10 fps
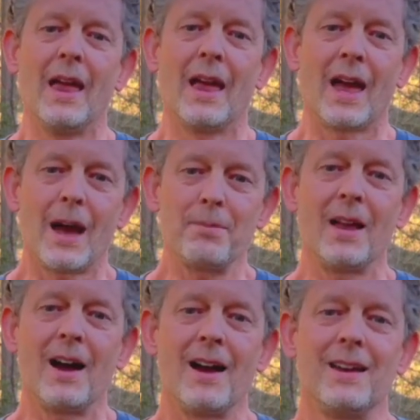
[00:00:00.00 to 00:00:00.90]
Happy
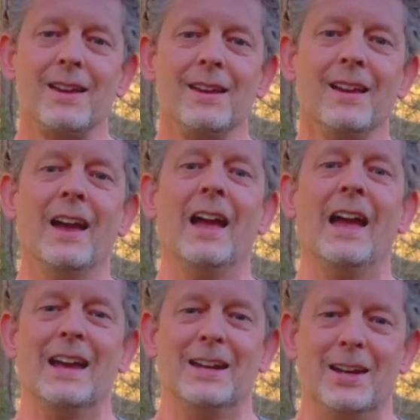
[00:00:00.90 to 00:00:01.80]
hiking,
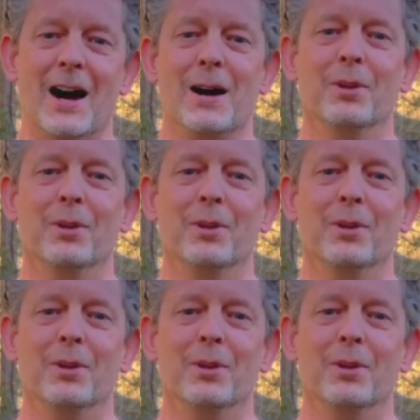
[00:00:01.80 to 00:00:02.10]
and God